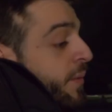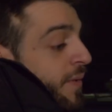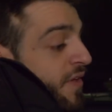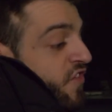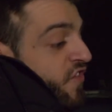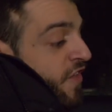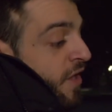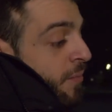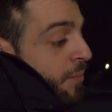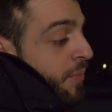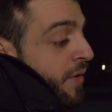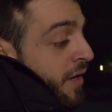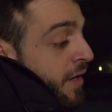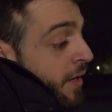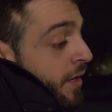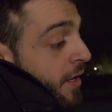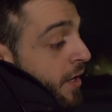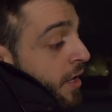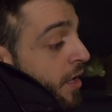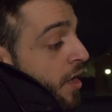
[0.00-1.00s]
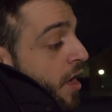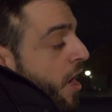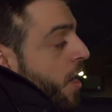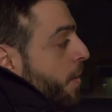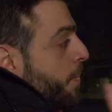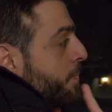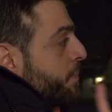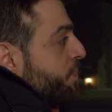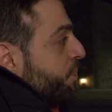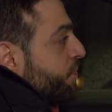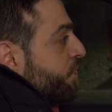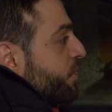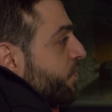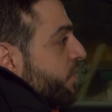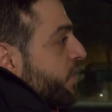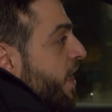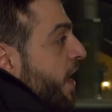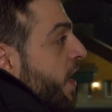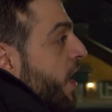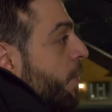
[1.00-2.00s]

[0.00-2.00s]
messed up. But um, I